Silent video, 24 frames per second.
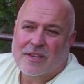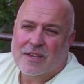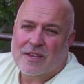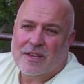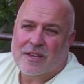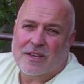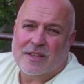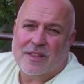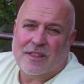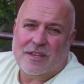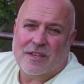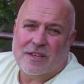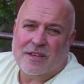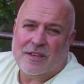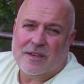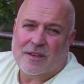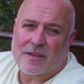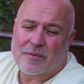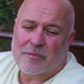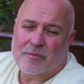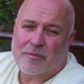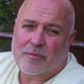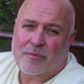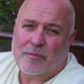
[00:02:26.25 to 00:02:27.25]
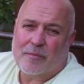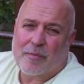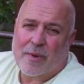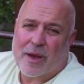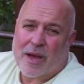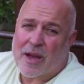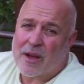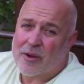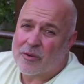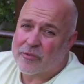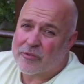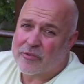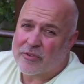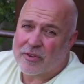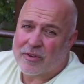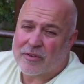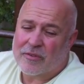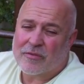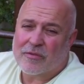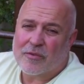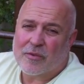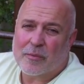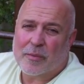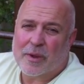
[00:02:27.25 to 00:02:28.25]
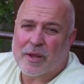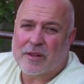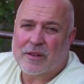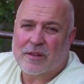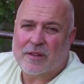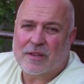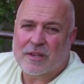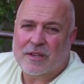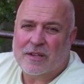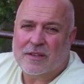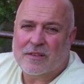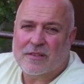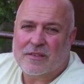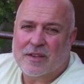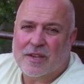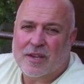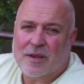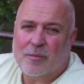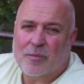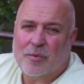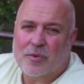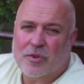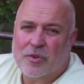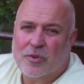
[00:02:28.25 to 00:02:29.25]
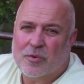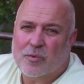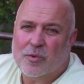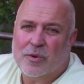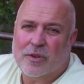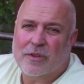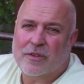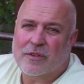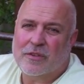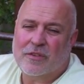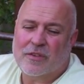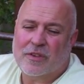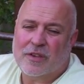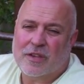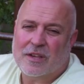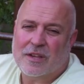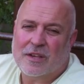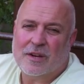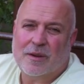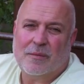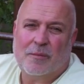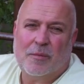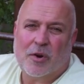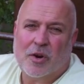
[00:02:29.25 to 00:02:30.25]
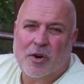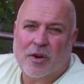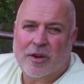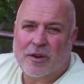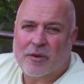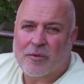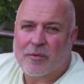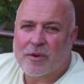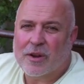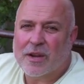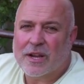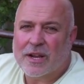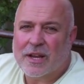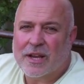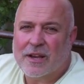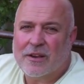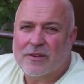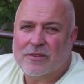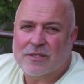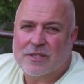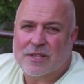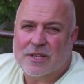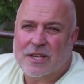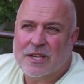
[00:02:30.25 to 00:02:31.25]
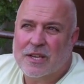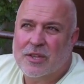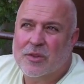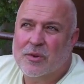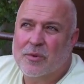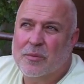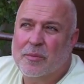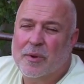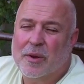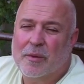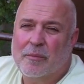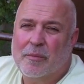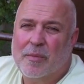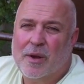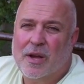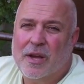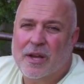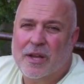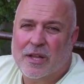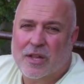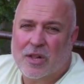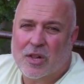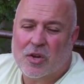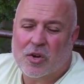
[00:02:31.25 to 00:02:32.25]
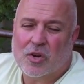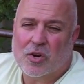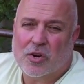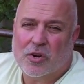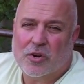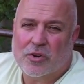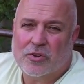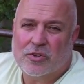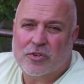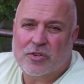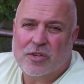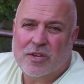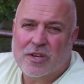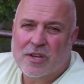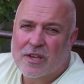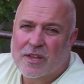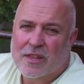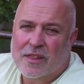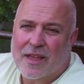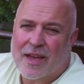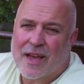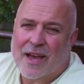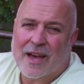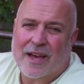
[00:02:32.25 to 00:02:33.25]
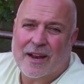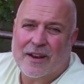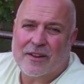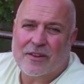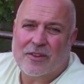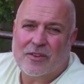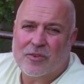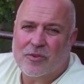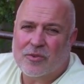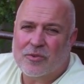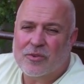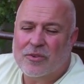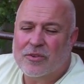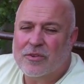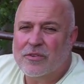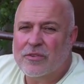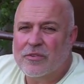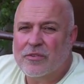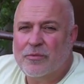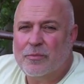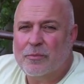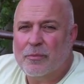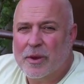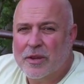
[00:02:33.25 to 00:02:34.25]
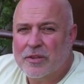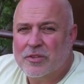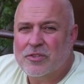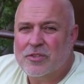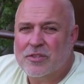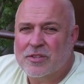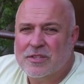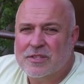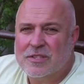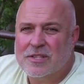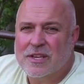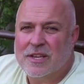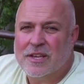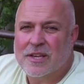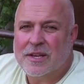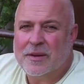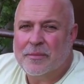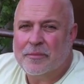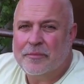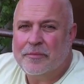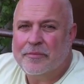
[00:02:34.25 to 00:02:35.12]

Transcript: in the housing for mentally disabled you wouldn't see in a market rate housing either, but by and large the attitude is much the same.